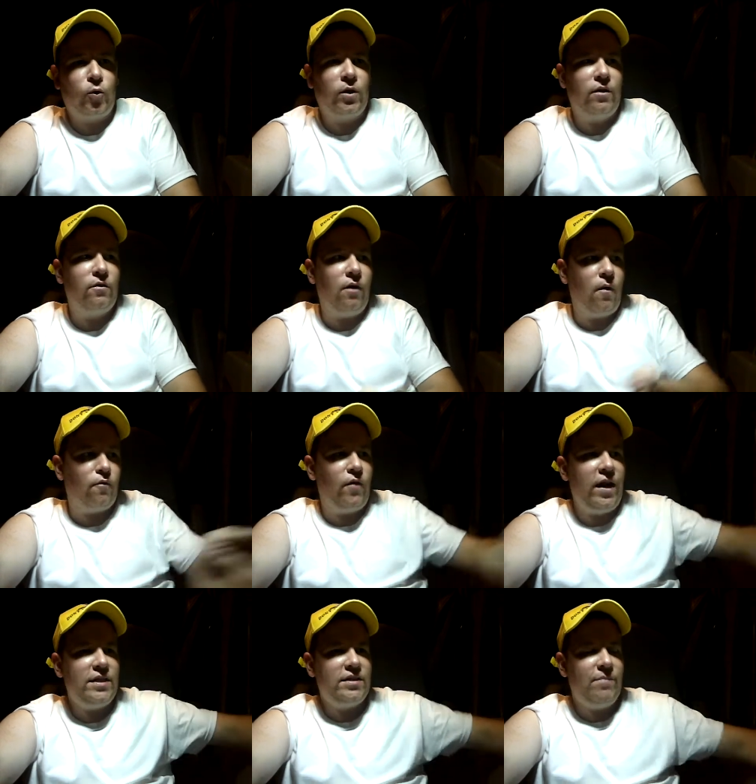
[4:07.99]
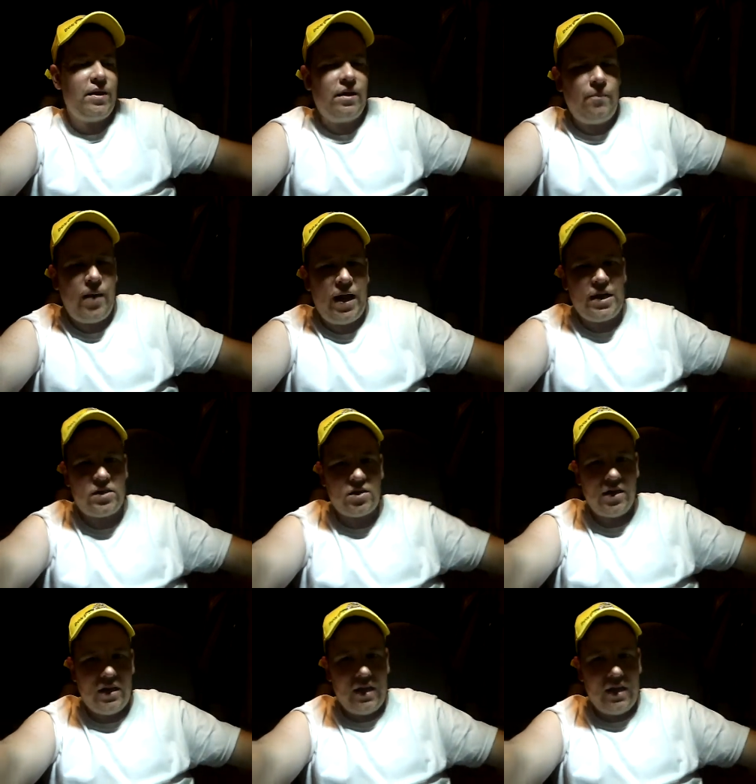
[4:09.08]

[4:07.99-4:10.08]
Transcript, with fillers: than other vans they made in the past.